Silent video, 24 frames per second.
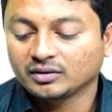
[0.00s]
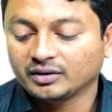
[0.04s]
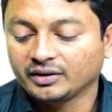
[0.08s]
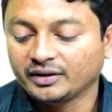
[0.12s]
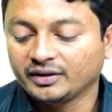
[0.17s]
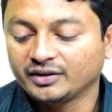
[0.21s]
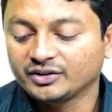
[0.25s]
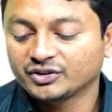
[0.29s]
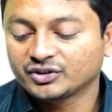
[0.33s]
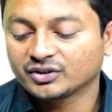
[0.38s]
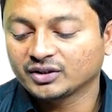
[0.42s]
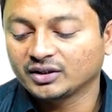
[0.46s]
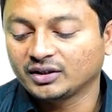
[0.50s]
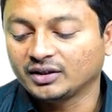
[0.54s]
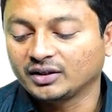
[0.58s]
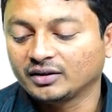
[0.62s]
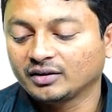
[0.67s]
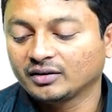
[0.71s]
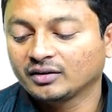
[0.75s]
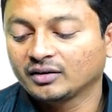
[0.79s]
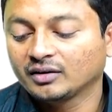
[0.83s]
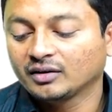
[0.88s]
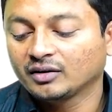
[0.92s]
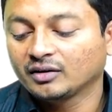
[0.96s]

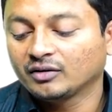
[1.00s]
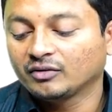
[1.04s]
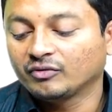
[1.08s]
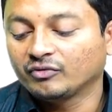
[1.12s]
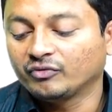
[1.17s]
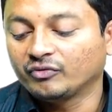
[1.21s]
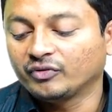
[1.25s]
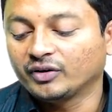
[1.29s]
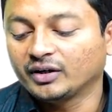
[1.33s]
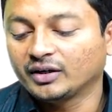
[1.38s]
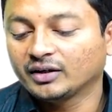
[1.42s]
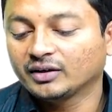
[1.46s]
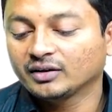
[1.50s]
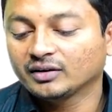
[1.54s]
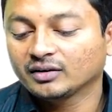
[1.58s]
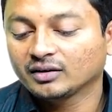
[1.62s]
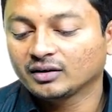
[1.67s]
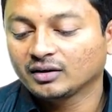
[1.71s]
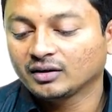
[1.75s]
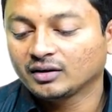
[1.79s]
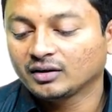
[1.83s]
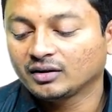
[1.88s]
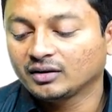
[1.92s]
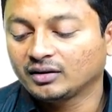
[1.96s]
initially when
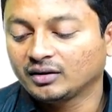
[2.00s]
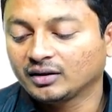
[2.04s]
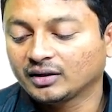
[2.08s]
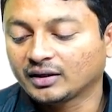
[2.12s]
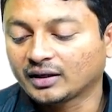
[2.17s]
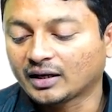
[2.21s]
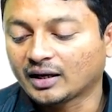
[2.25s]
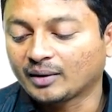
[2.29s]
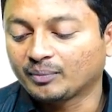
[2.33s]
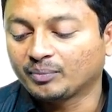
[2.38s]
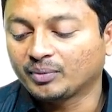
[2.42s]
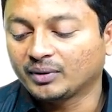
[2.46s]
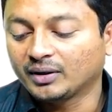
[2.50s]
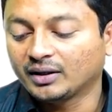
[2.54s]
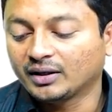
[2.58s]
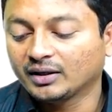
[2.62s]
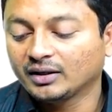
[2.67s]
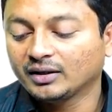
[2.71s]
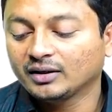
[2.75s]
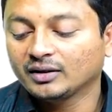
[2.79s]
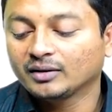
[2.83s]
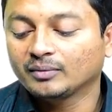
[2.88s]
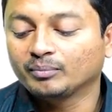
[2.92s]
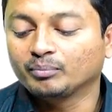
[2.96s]
the
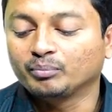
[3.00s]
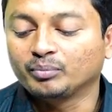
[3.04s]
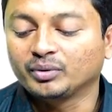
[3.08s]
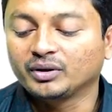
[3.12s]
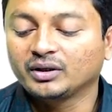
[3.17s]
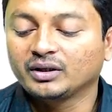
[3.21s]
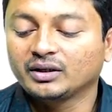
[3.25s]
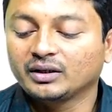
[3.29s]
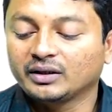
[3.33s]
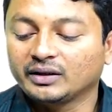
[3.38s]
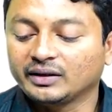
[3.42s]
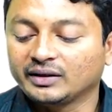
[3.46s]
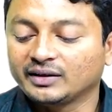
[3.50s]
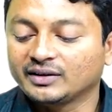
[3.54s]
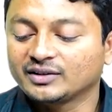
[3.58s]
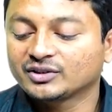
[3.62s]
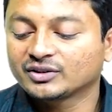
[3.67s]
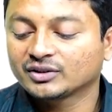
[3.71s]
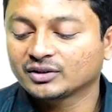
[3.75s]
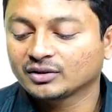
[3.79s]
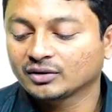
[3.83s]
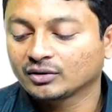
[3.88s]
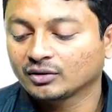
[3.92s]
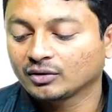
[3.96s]
capillary B
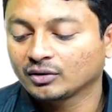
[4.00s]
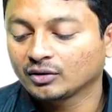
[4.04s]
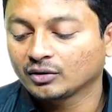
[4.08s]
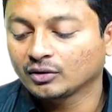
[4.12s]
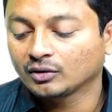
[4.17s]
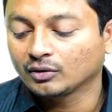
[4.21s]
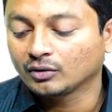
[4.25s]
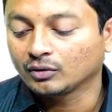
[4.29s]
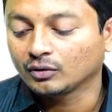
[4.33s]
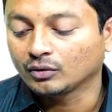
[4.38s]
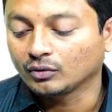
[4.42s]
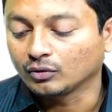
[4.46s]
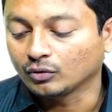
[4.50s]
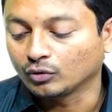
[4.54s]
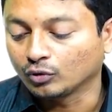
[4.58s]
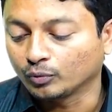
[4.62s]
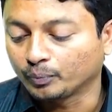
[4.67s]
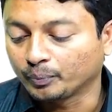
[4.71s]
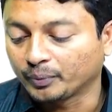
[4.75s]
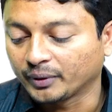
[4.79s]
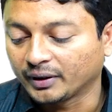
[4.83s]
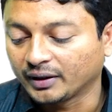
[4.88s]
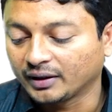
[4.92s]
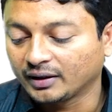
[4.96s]
is
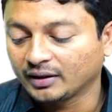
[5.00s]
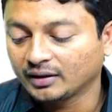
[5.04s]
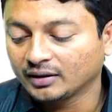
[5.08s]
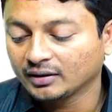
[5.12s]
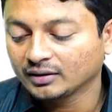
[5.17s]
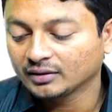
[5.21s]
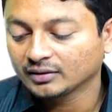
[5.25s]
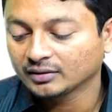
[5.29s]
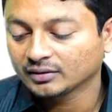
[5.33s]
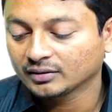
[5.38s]
opened.